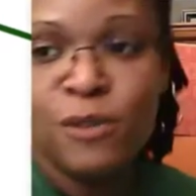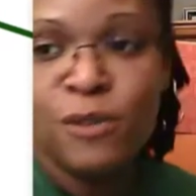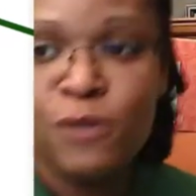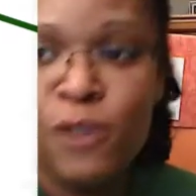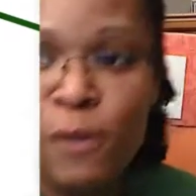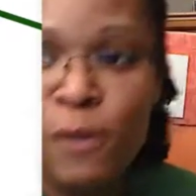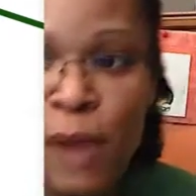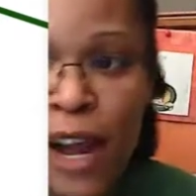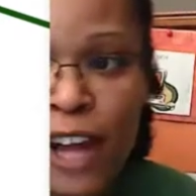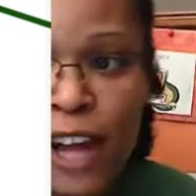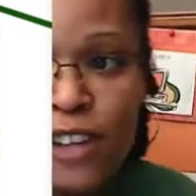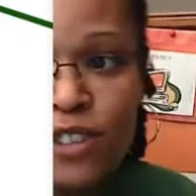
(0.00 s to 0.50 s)
just
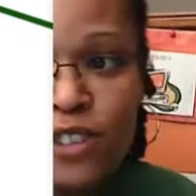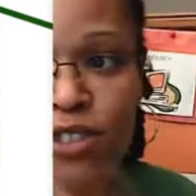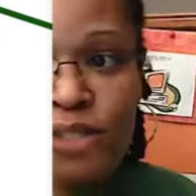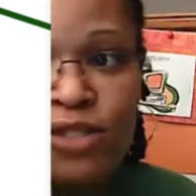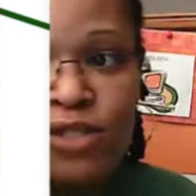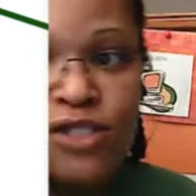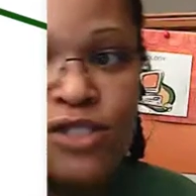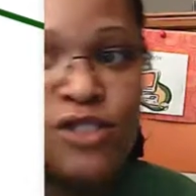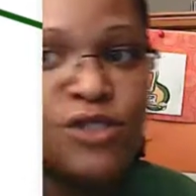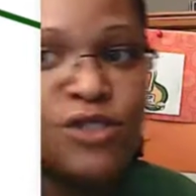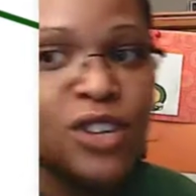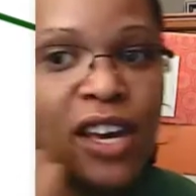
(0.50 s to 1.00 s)
want to remind
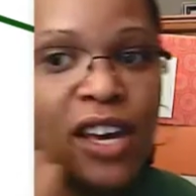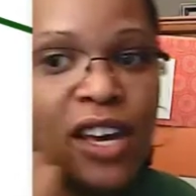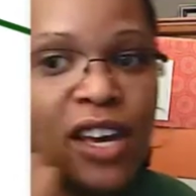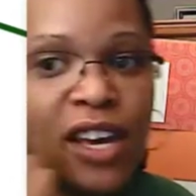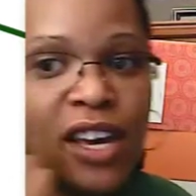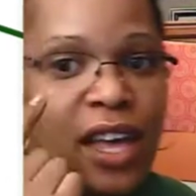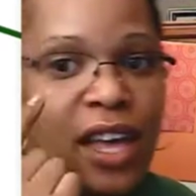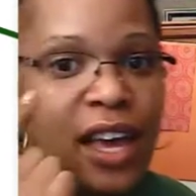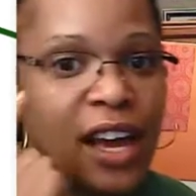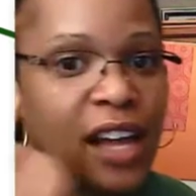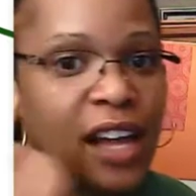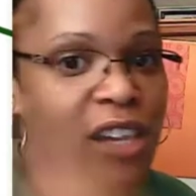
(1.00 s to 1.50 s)
you, you
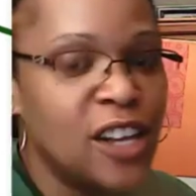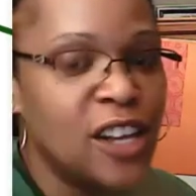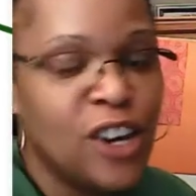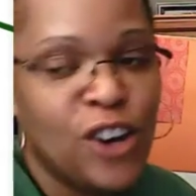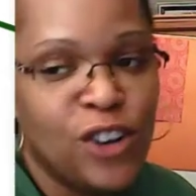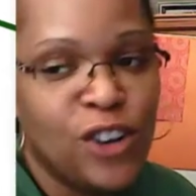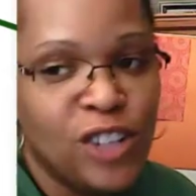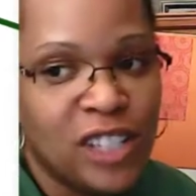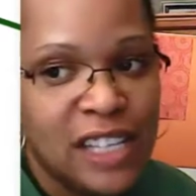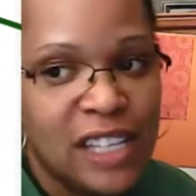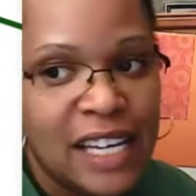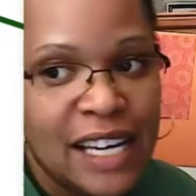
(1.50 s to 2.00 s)
can
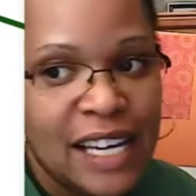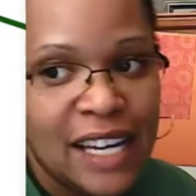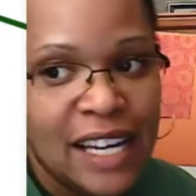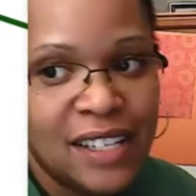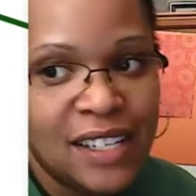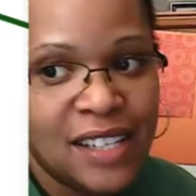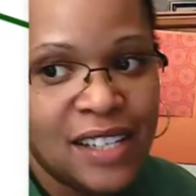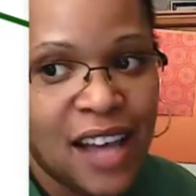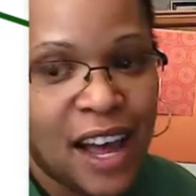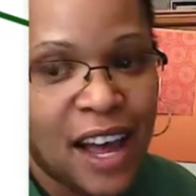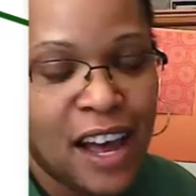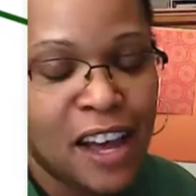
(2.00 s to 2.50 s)
click on the
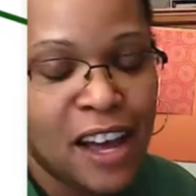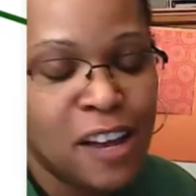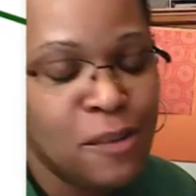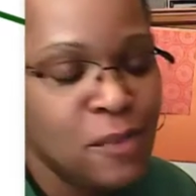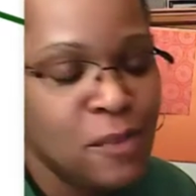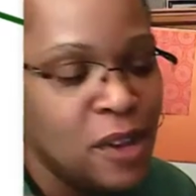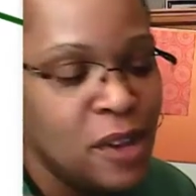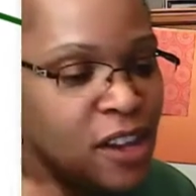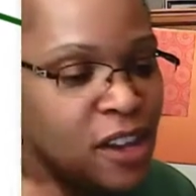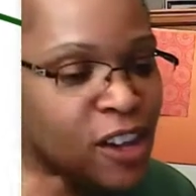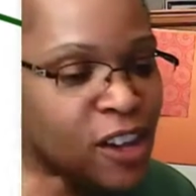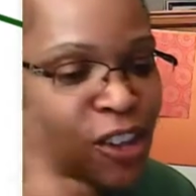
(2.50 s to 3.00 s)
link
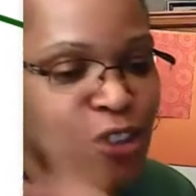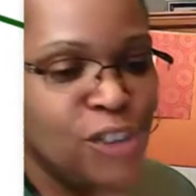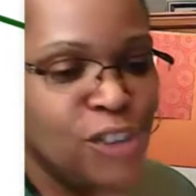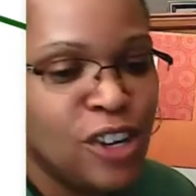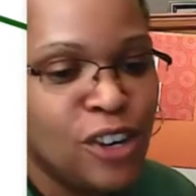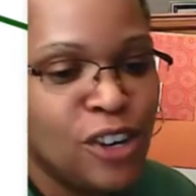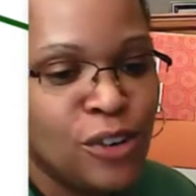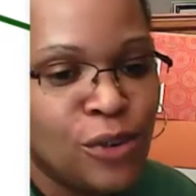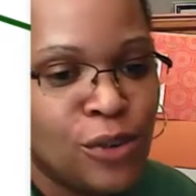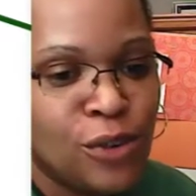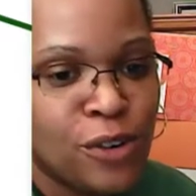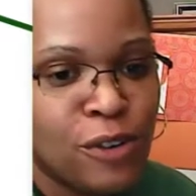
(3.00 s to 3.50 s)
anytime.
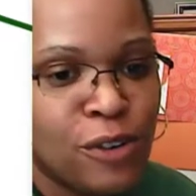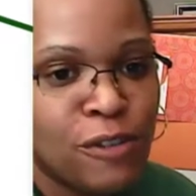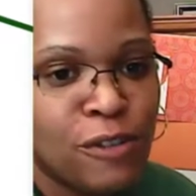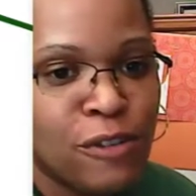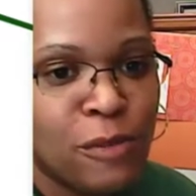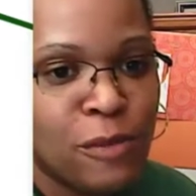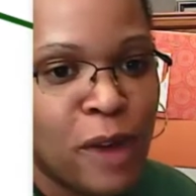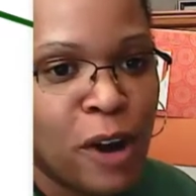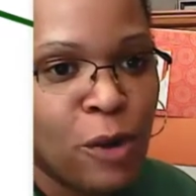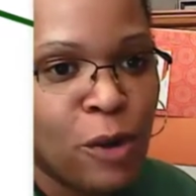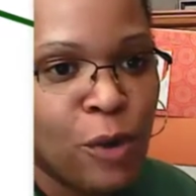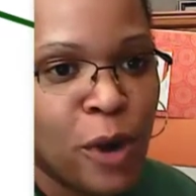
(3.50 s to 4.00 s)
You can
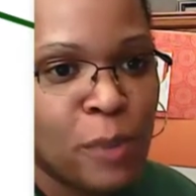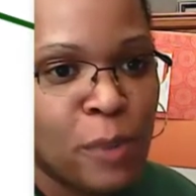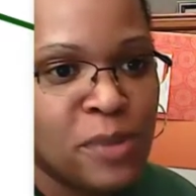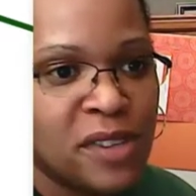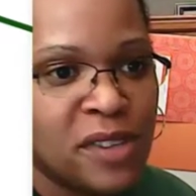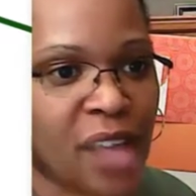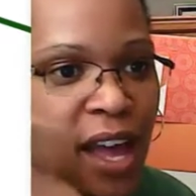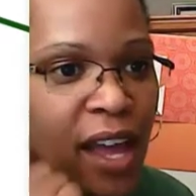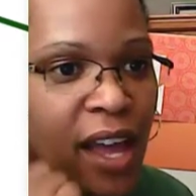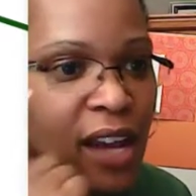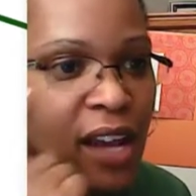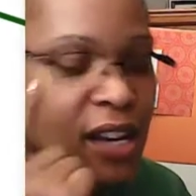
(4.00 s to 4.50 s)
order from our
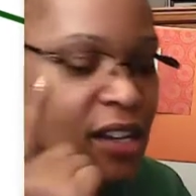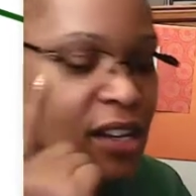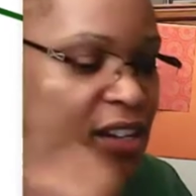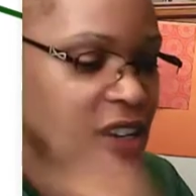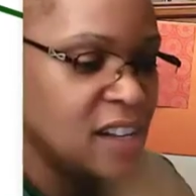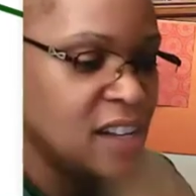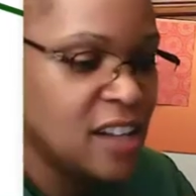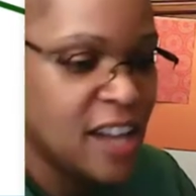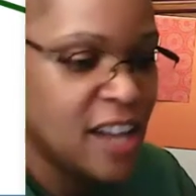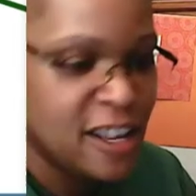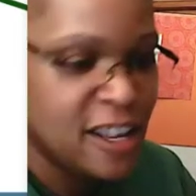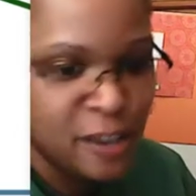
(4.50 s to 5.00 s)
website.
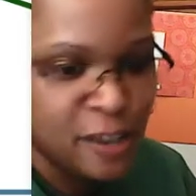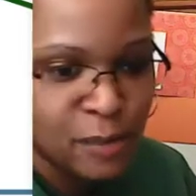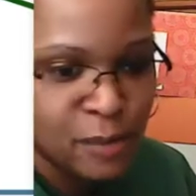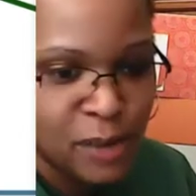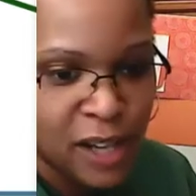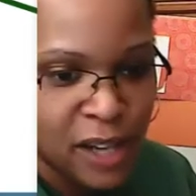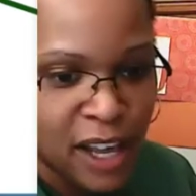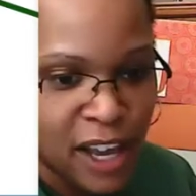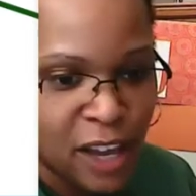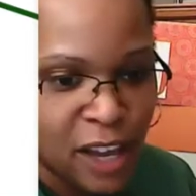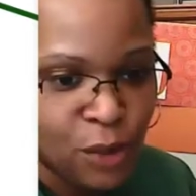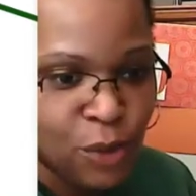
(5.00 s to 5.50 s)
The
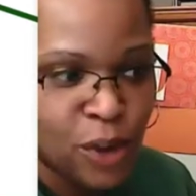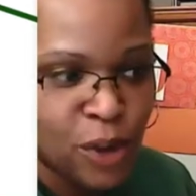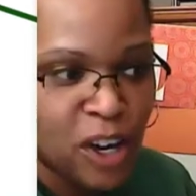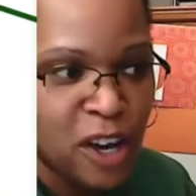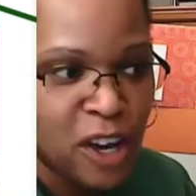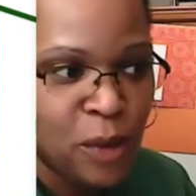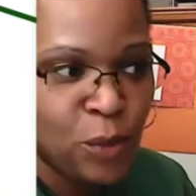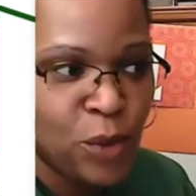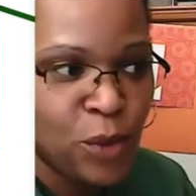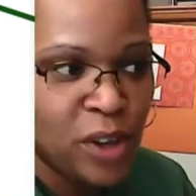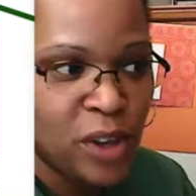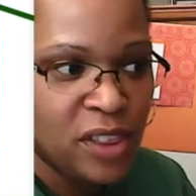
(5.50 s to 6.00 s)
lesson plan
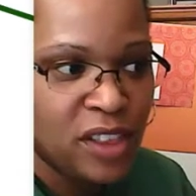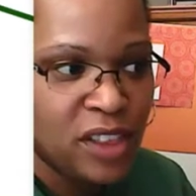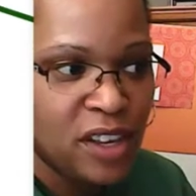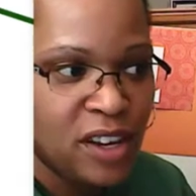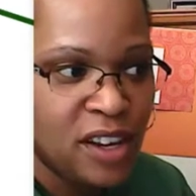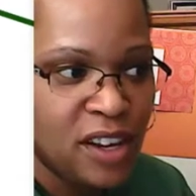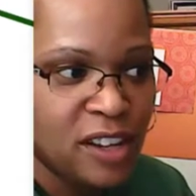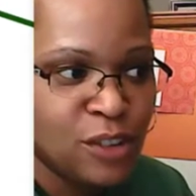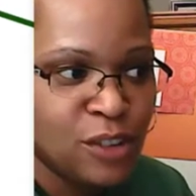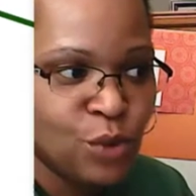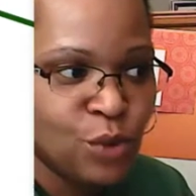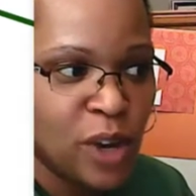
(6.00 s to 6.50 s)
will come
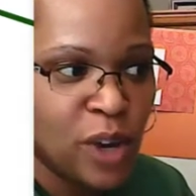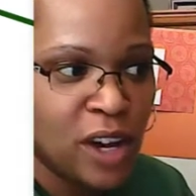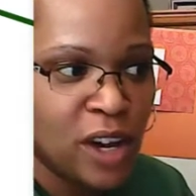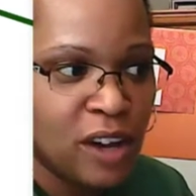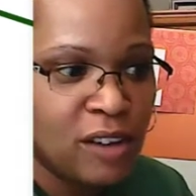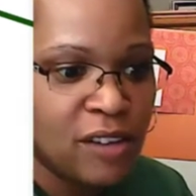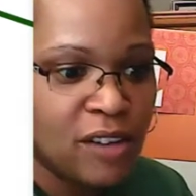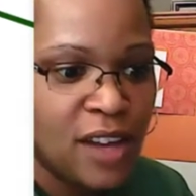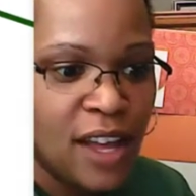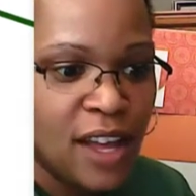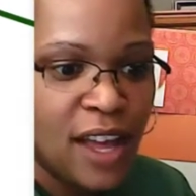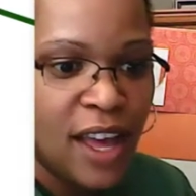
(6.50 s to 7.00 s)
with it as
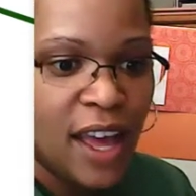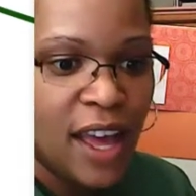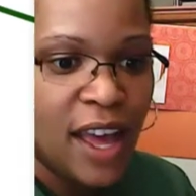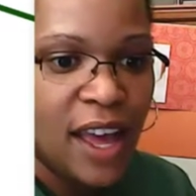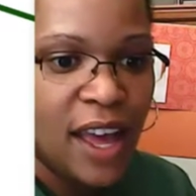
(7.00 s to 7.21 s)
well.